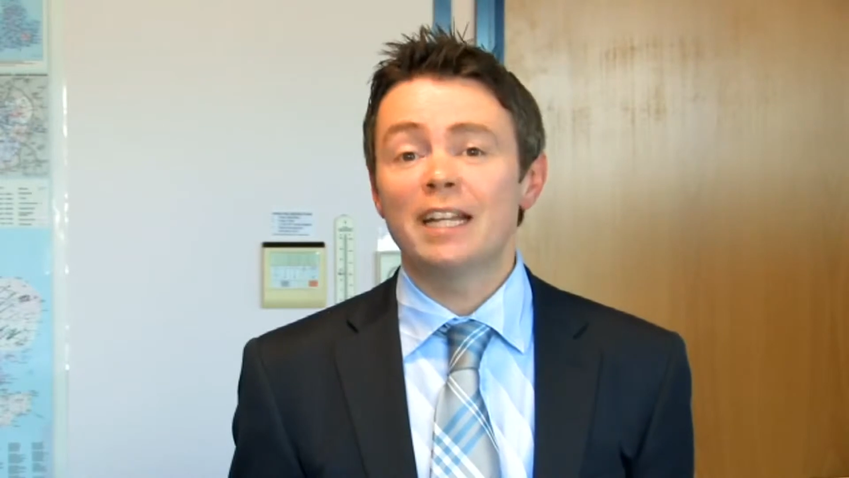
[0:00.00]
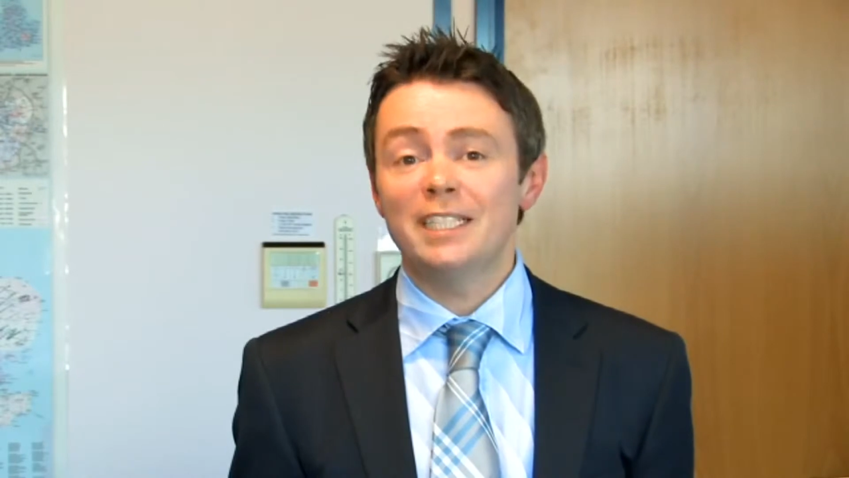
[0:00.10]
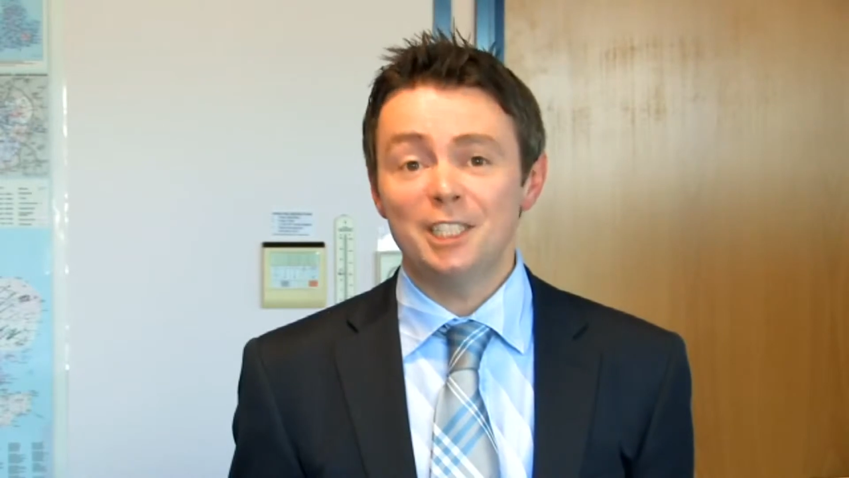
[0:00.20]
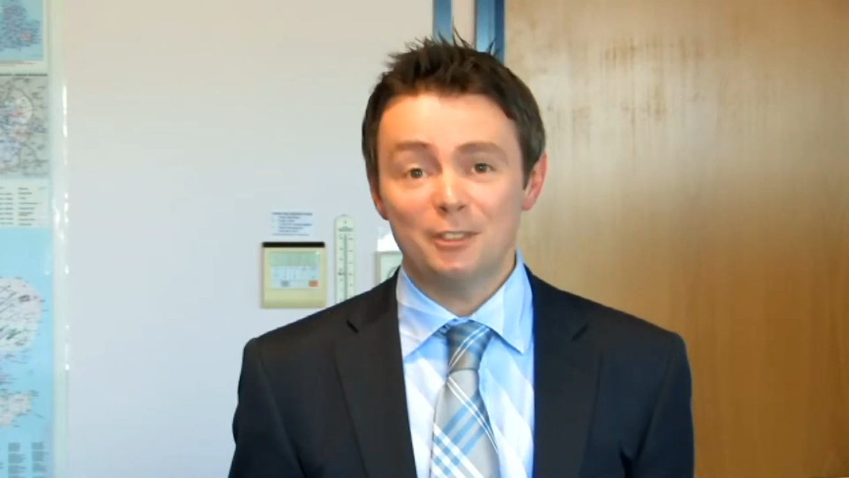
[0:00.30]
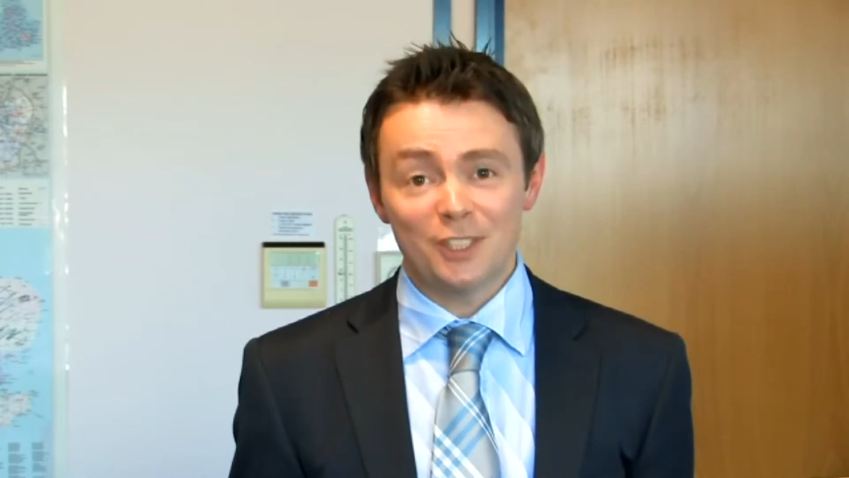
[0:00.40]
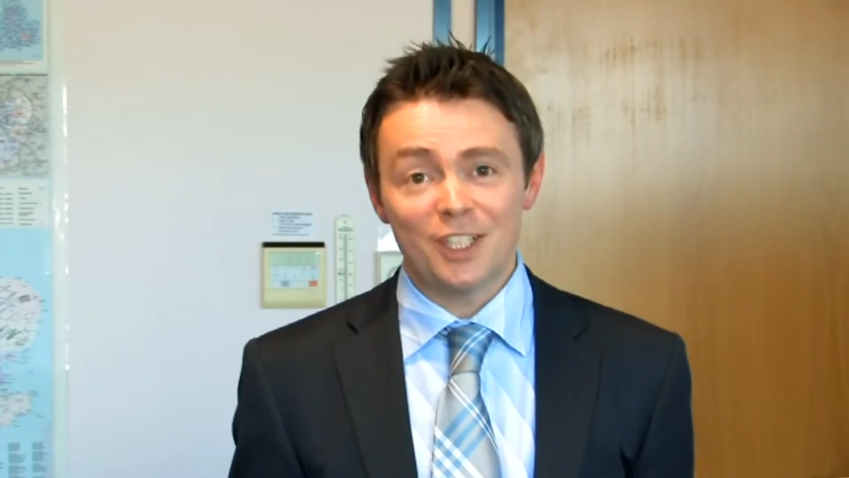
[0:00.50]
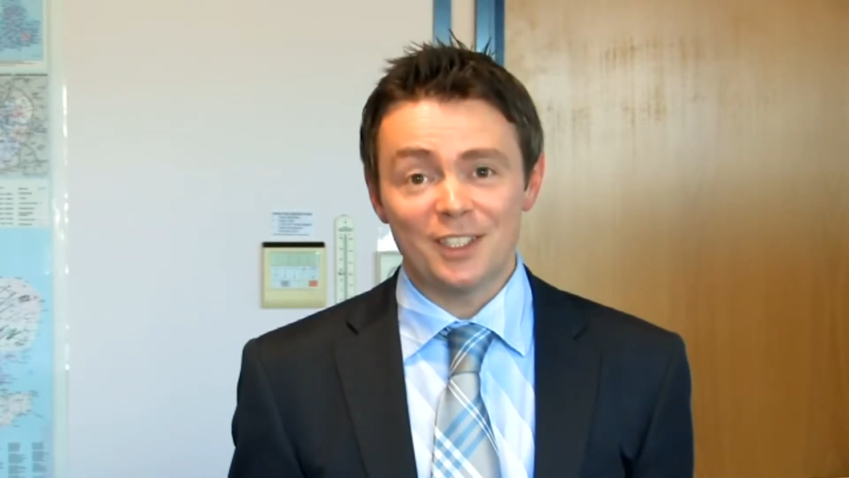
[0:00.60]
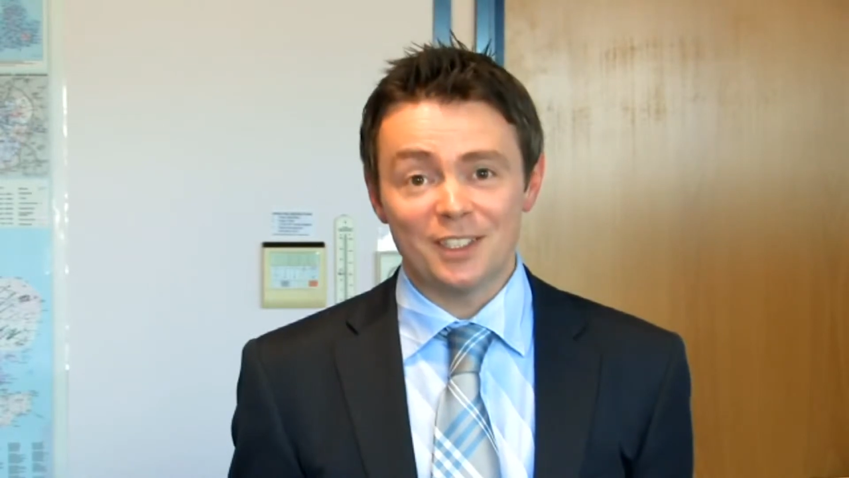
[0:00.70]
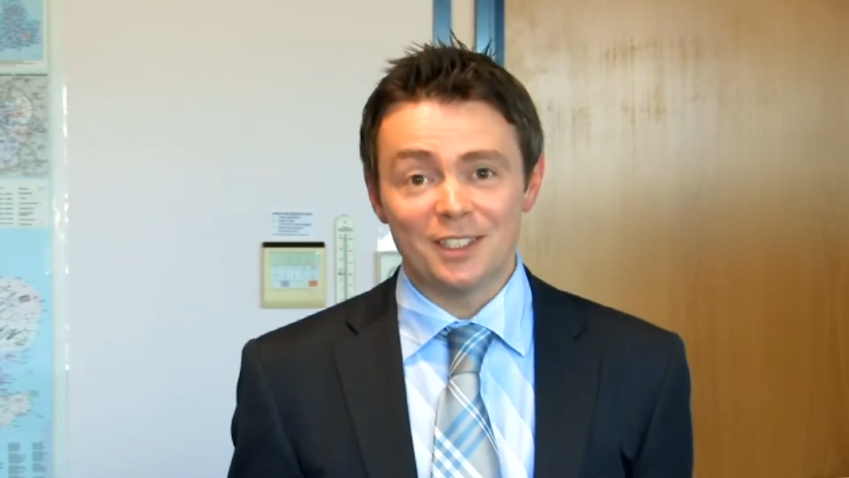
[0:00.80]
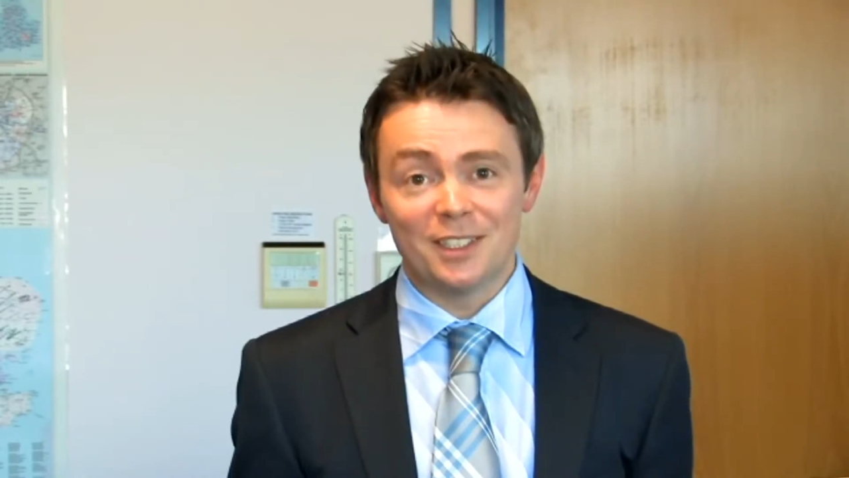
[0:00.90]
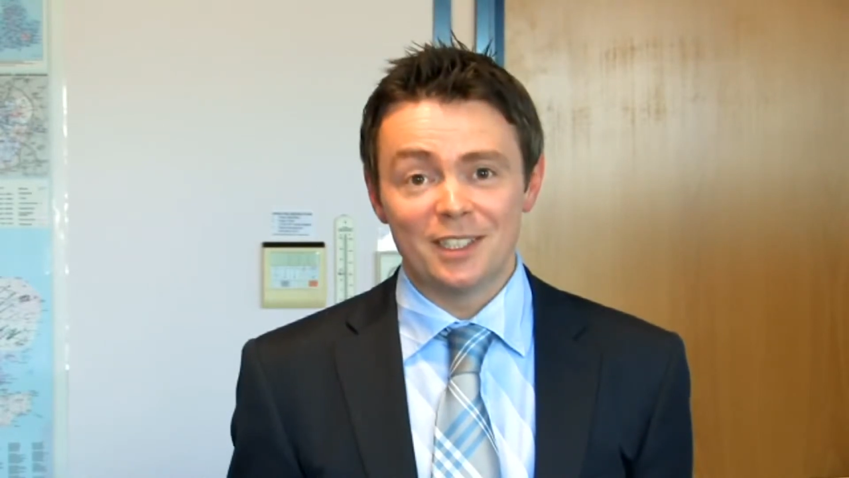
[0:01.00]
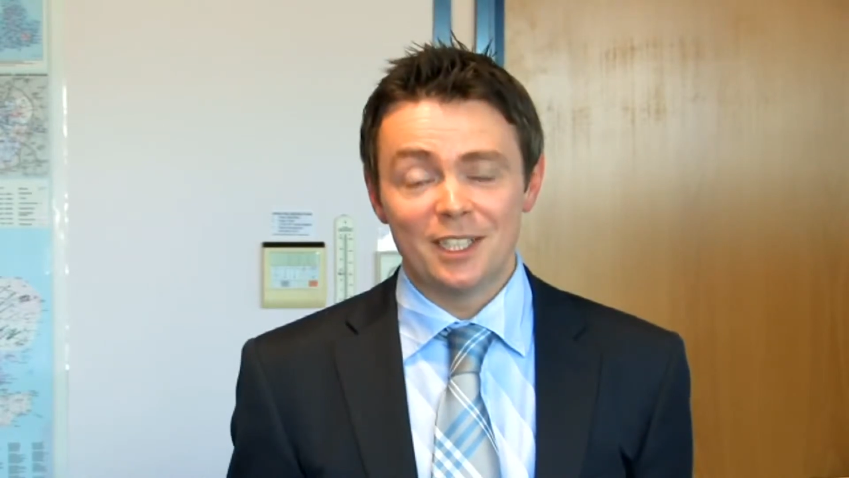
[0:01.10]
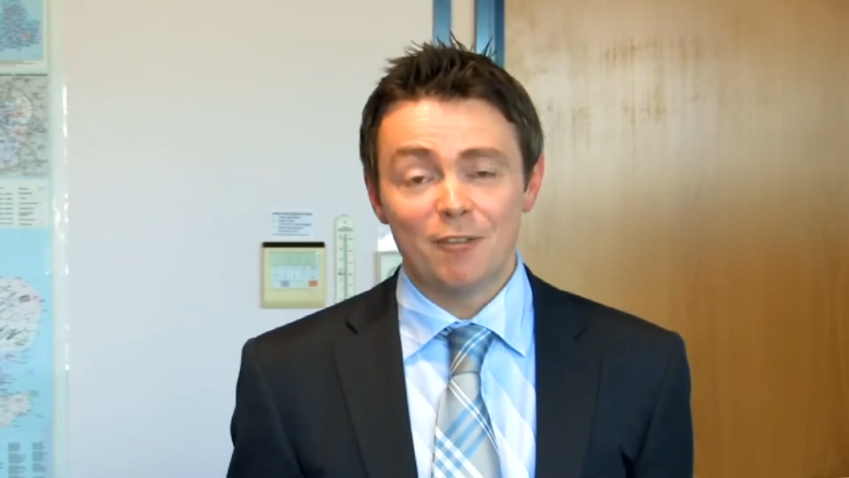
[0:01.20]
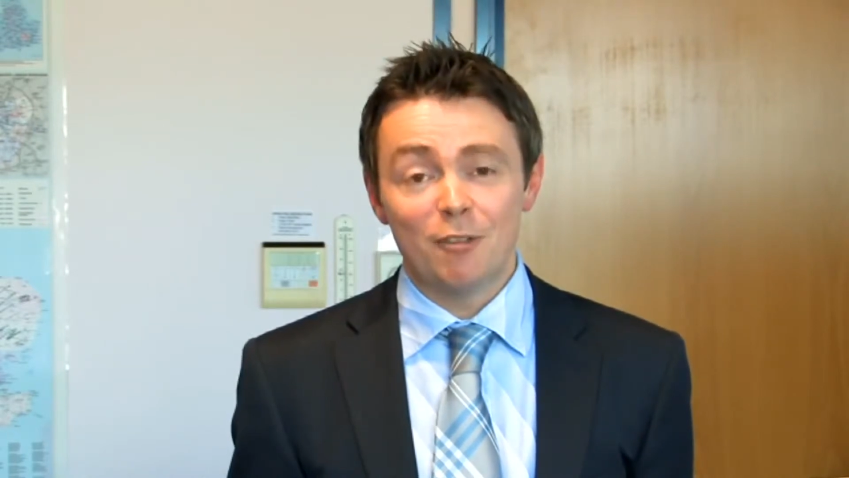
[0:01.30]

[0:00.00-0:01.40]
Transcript: a range of sizes,